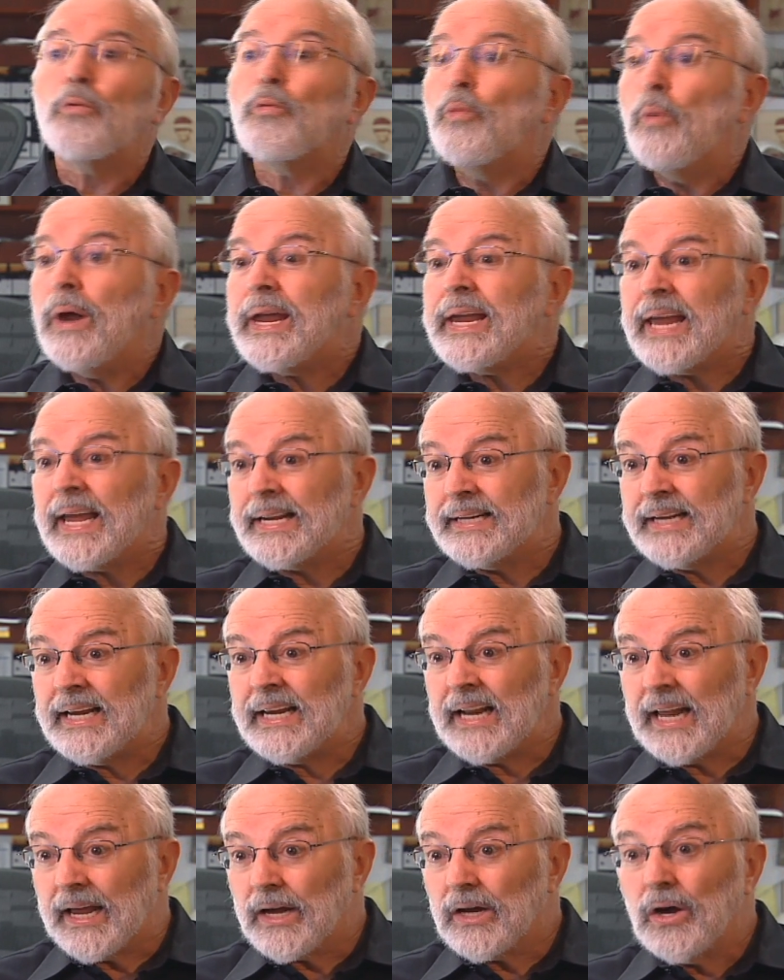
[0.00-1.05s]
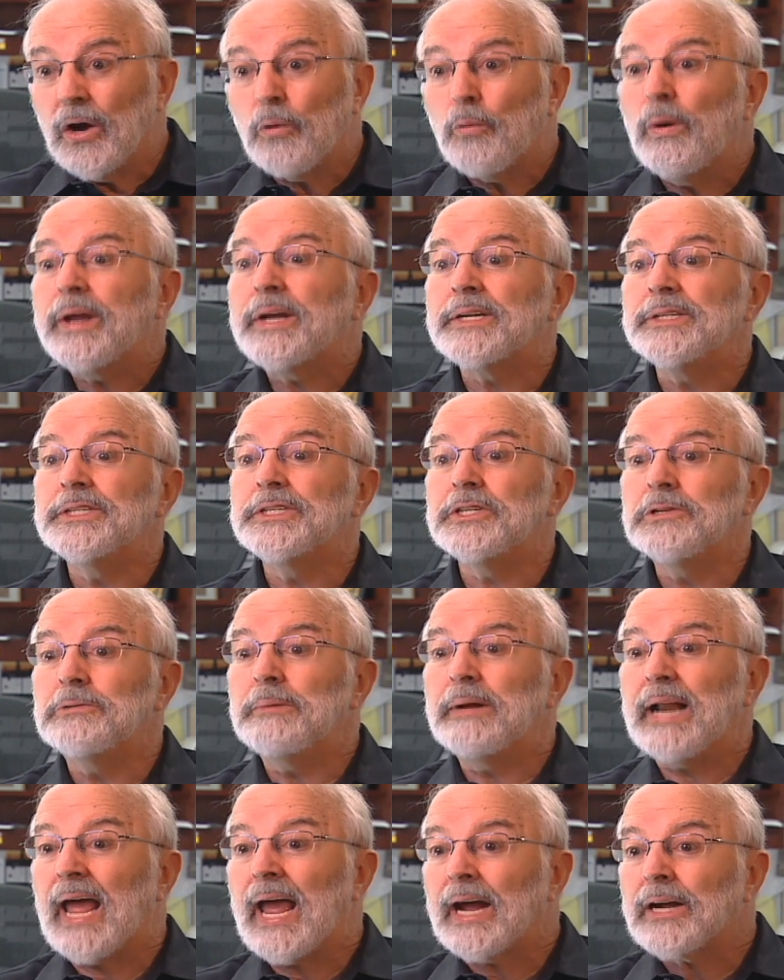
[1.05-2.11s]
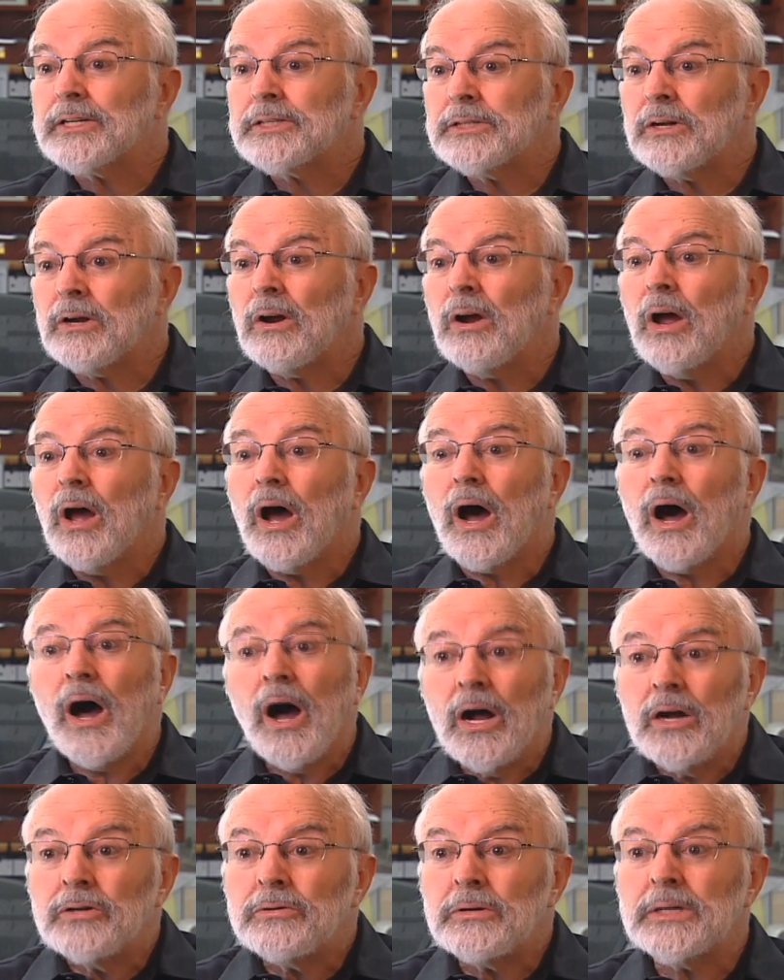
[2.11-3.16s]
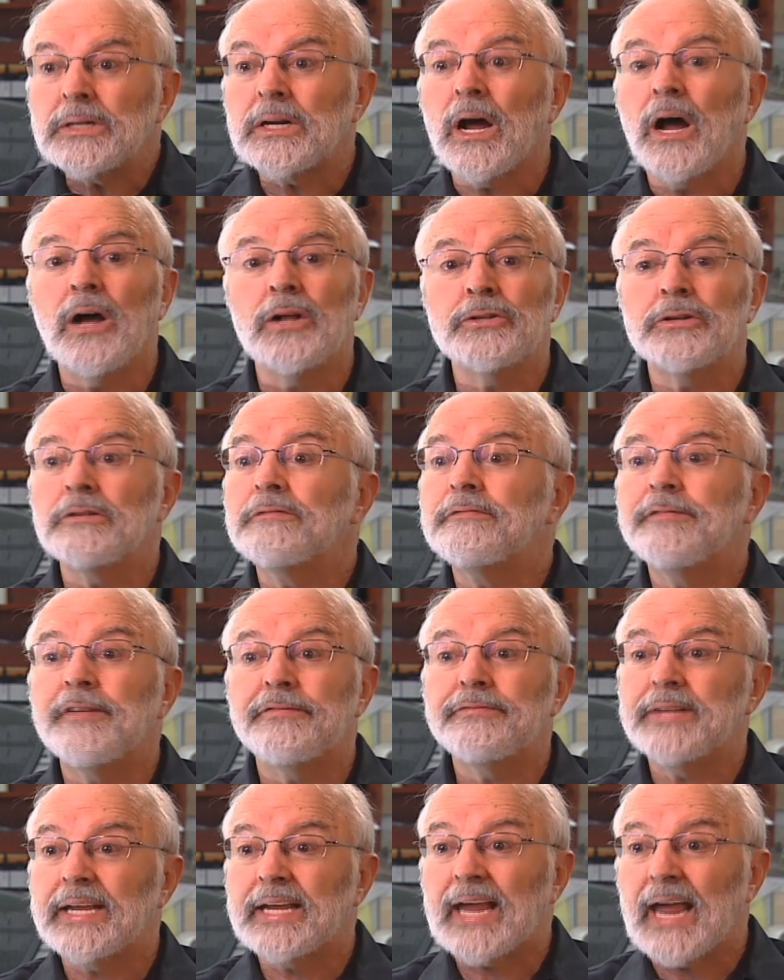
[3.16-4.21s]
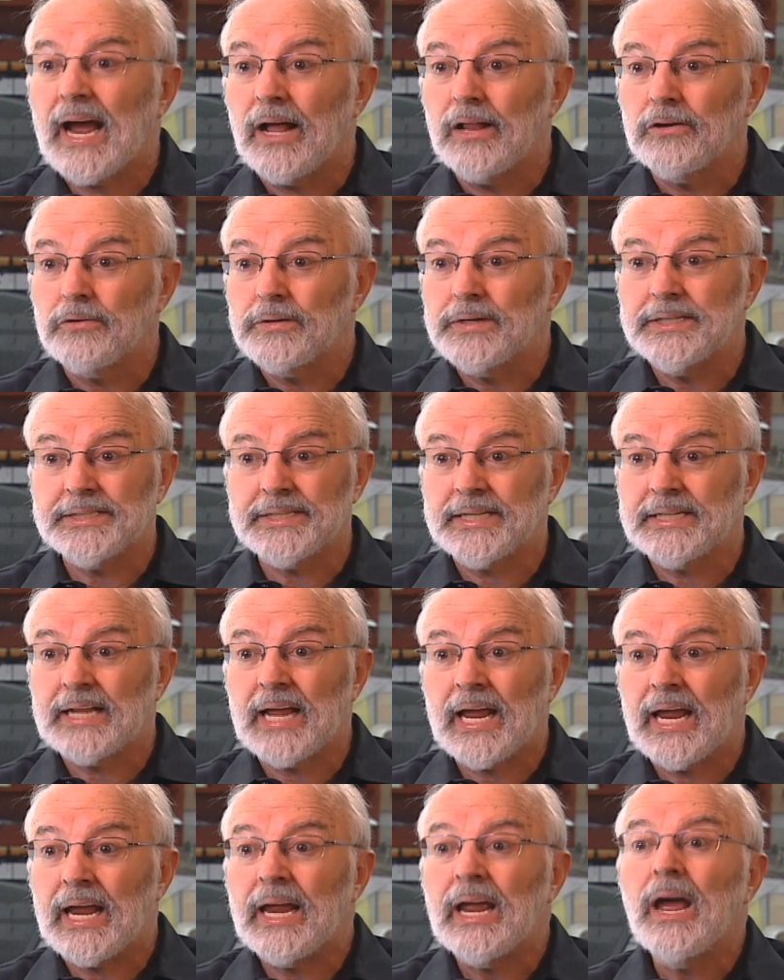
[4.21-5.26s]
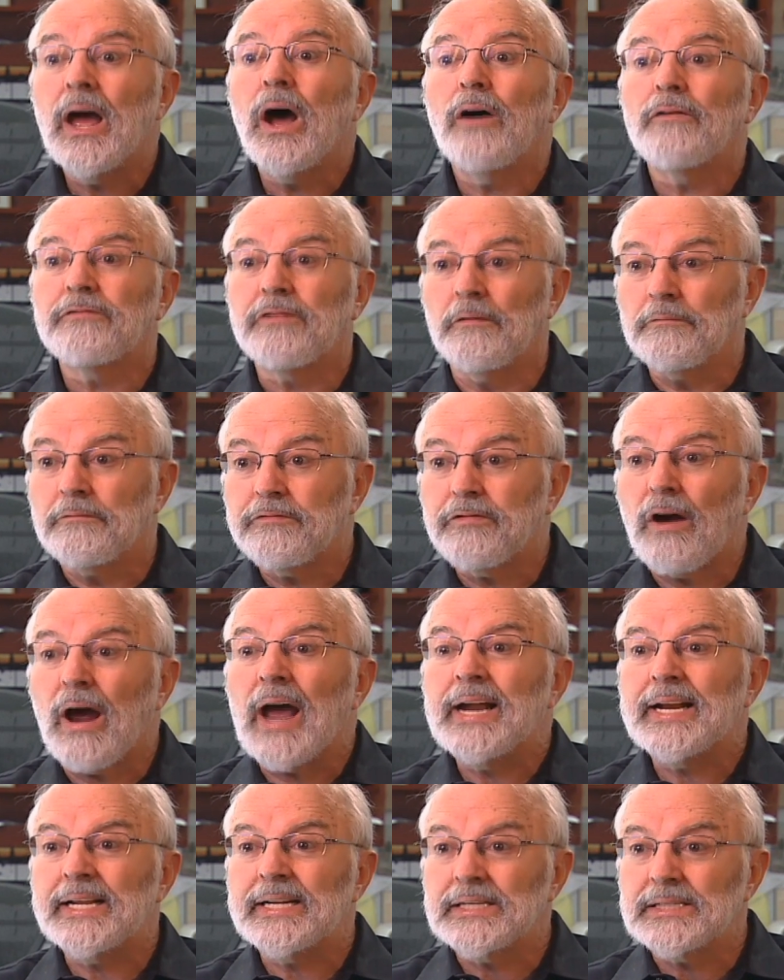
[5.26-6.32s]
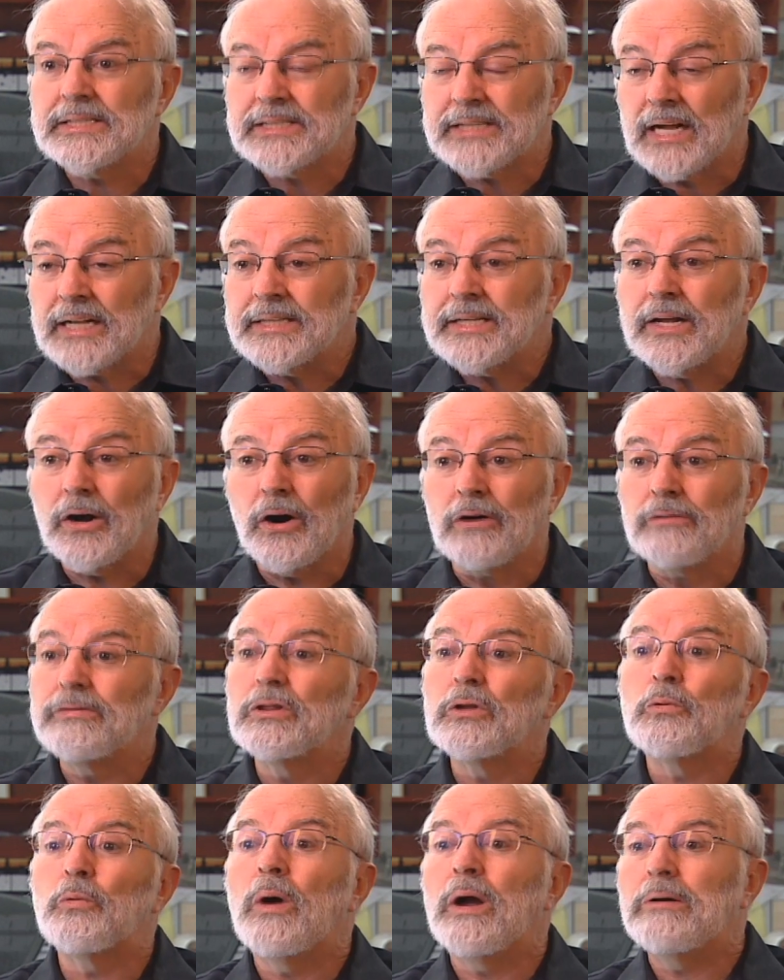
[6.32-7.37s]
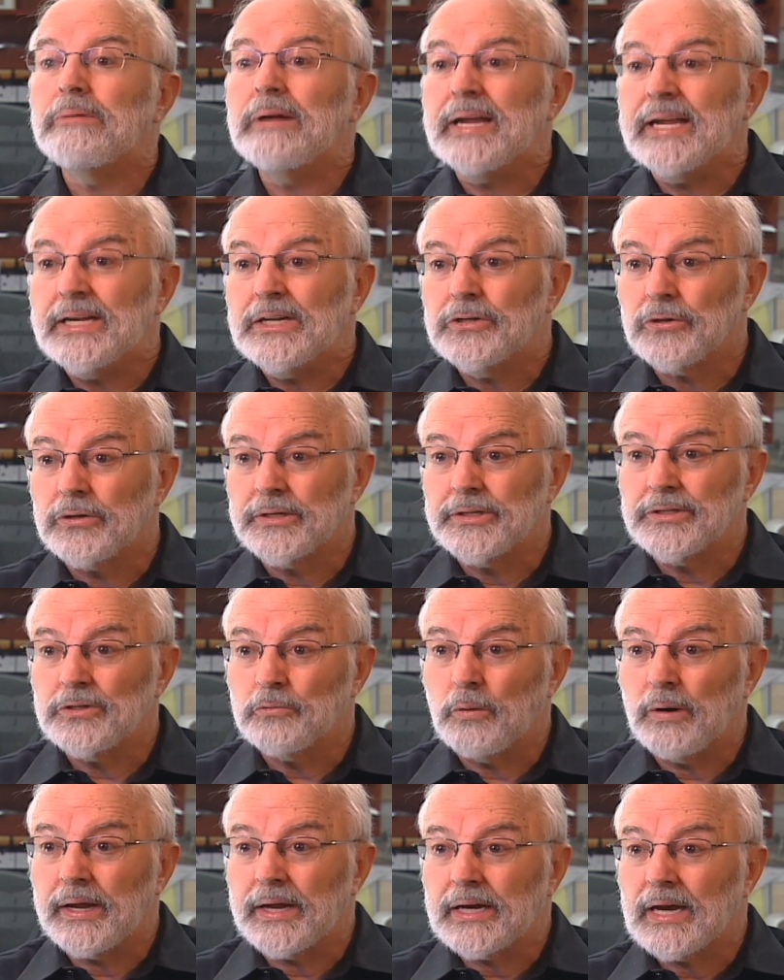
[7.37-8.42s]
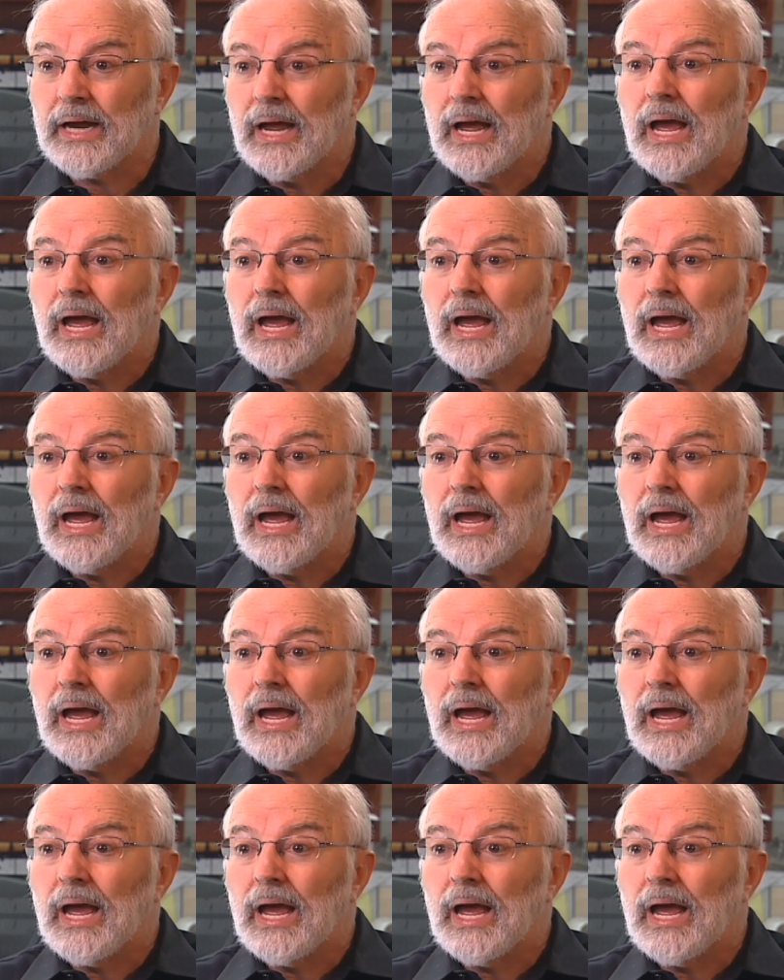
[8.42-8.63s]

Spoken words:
Weekend eating. We consume an extra 100 to 150 calories a day from Friday to Sunday over the way we eat during the week.